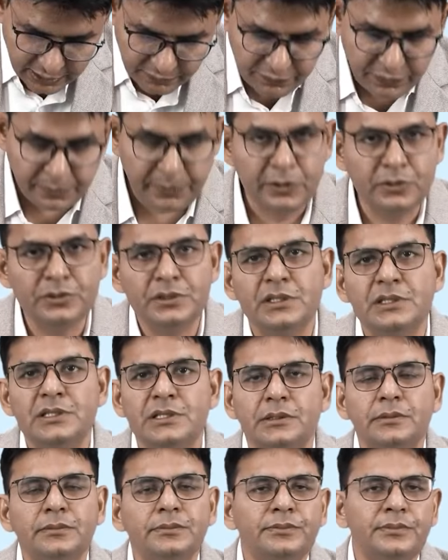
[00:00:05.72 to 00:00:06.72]
of immune
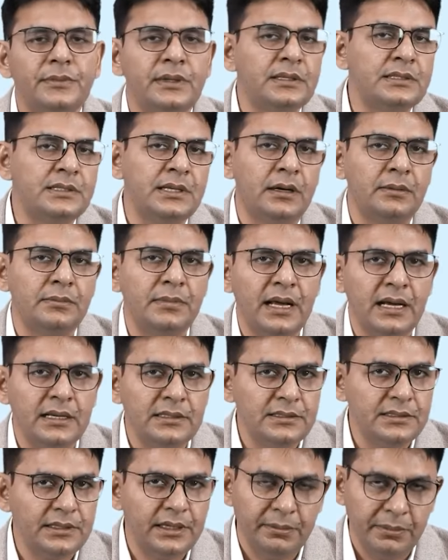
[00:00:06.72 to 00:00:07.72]
system is termed
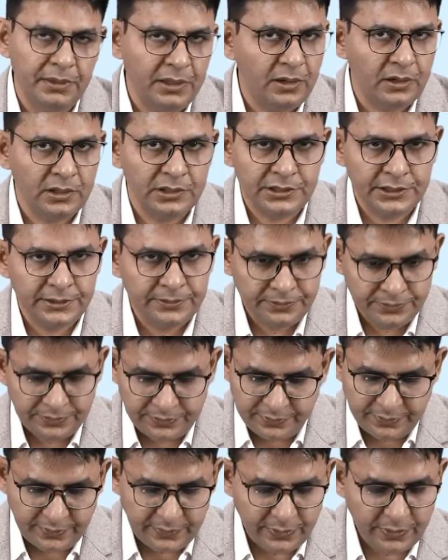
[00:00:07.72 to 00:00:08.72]
as immunology.
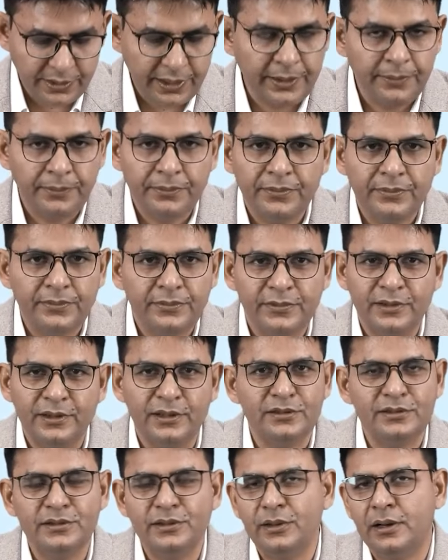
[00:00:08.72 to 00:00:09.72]
Okay,
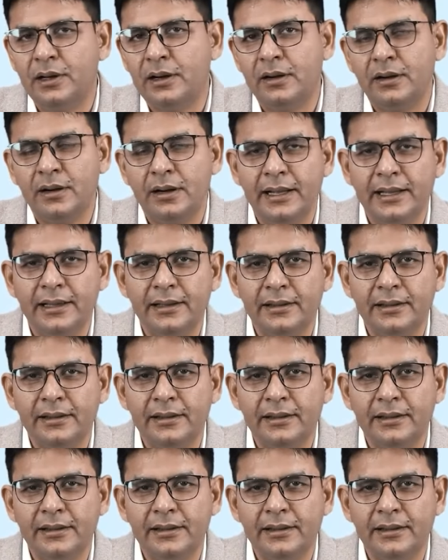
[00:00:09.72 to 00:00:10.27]
this you are